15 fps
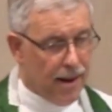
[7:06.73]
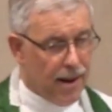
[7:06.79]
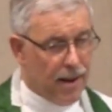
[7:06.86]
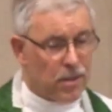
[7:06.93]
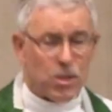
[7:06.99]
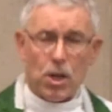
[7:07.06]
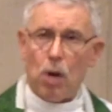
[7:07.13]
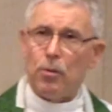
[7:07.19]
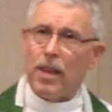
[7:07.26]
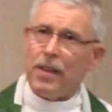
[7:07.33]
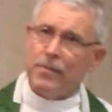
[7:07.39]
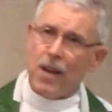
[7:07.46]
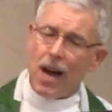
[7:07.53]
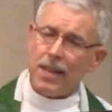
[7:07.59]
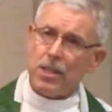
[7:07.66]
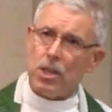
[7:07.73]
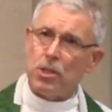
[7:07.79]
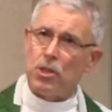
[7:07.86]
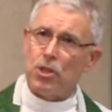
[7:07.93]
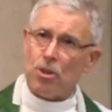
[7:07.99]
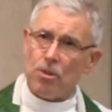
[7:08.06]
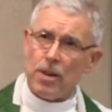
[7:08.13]
And so they've got to
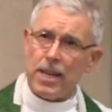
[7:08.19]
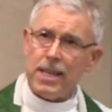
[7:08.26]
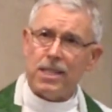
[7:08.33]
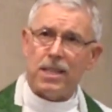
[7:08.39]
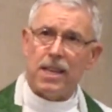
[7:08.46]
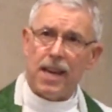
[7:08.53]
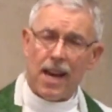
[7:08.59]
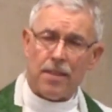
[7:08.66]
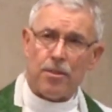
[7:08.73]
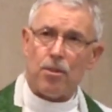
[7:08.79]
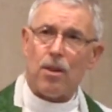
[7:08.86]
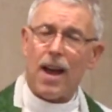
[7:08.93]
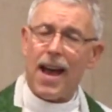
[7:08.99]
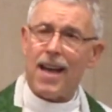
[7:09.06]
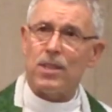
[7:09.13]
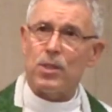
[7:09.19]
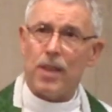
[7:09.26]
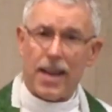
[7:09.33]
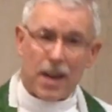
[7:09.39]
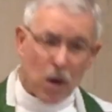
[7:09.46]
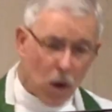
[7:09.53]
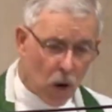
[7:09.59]
journey together as
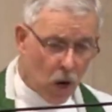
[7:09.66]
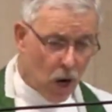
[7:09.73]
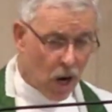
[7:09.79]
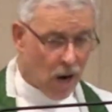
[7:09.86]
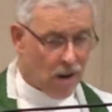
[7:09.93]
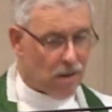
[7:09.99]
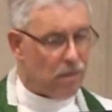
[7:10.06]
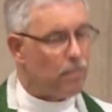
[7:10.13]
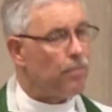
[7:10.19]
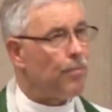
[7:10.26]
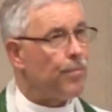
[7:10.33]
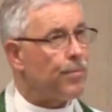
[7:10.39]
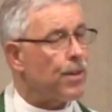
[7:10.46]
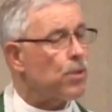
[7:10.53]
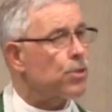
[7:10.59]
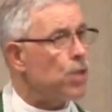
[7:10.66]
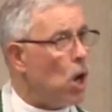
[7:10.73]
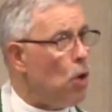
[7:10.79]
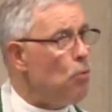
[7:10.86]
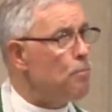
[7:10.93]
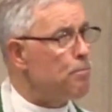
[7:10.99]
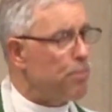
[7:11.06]
they are. There's
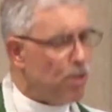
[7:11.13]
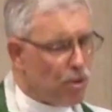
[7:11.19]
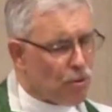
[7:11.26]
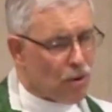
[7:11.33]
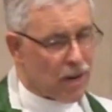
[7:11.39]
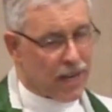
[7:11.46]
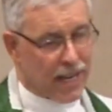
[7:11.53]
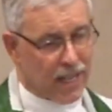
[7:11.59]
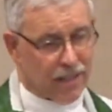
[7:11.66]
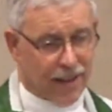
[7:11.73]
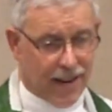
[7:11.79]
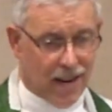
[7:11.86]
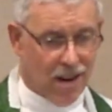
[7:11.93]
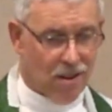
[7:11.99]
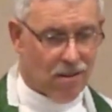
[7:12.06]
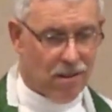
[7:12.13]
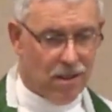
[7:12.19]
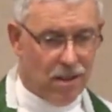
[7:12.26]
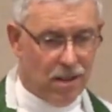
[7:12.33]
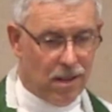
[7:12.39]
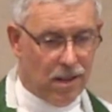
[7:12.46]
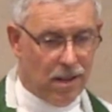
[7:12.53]
no purity there.
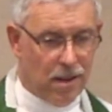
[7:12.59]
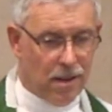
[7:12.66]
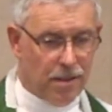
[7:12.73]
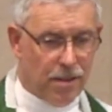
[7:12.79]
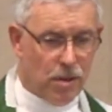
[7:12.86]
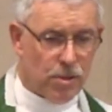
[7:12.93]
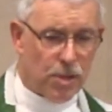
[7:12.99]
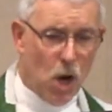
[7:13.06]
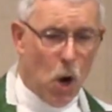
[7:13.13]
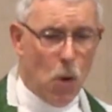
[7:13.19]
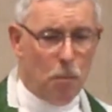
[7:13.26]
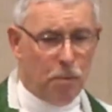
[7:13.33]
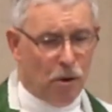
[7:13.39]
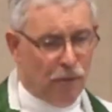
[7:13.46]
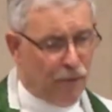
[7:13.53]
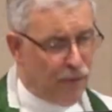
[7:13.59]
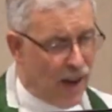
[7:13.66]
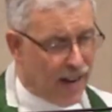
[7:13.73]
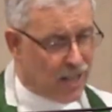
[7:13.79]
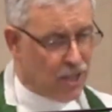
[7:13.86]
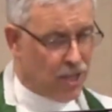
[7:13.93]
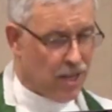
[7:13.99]
There's no
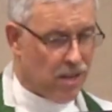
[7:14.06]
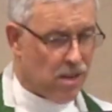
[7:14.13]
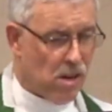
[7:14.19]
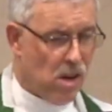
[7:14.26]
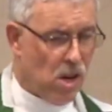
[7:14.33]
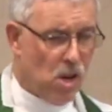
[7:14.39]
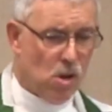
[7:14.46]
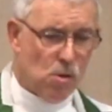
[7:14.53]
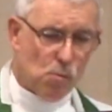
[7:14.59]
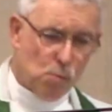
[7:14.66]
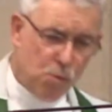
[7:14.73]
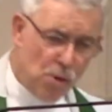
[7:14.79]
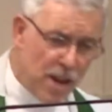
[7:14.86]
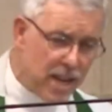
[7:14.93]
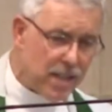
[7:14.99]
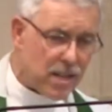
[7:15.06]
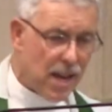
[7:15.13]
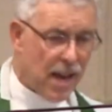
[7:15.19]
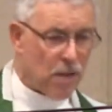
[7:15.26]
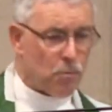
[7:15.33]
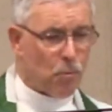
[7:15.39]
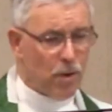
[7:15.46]
perfection. Wheat
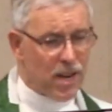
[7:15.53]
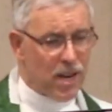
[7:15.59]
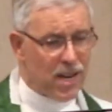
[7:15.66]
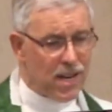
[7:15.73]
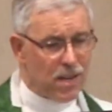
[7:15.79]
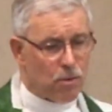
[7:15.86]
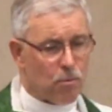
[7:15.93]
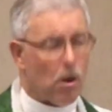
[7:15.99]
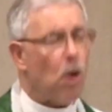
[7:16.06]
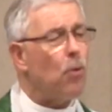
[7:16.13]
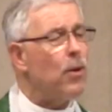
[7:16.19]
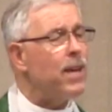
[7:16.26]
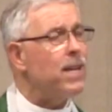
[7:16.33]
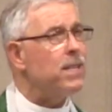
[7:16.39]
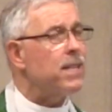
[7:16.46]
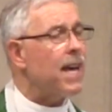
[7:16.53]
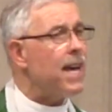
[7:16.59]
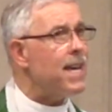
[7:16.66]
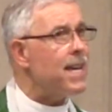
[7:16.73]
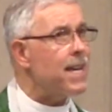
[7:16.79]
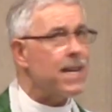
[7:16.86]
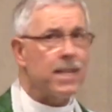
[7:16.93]
and weed growing
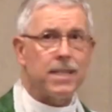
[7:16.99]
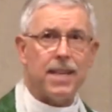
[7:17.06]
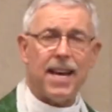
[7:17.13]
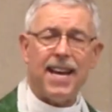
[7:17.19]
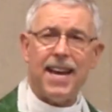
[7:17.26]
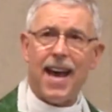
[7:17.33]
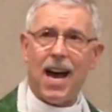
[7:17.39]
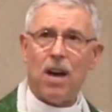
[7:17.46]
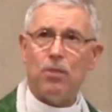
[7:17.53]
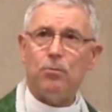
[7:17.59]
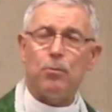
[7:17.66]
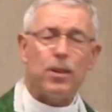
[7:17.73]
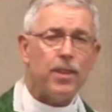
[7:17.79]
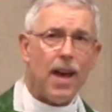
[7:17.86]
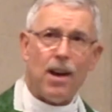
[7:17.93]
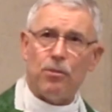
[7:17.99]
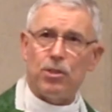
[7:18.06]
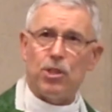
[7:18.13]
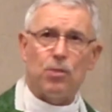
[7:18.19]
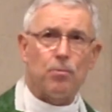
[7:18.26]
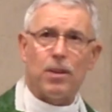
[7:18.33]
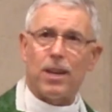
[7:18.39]
day in, day out, without
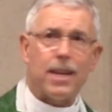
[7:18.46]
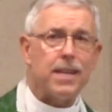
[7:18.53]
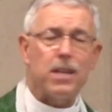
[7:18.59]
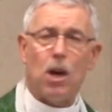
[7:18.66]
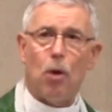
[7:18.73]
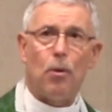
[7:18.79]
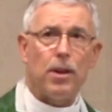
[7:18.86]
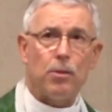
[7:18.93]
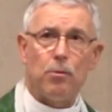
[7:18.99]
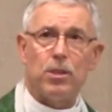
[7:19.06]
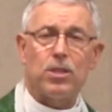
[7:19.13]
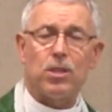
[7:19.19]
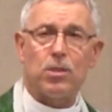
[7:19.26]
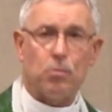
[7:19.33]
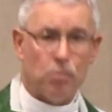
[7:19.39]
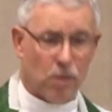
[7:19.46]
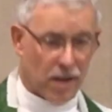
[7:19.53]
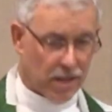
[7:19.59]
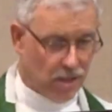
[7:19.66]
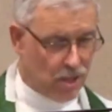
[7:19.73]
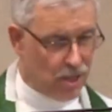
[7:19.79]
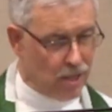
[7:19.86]
you really knowing which is
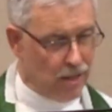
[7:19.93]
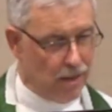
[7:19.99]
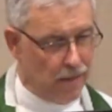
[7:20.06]
which.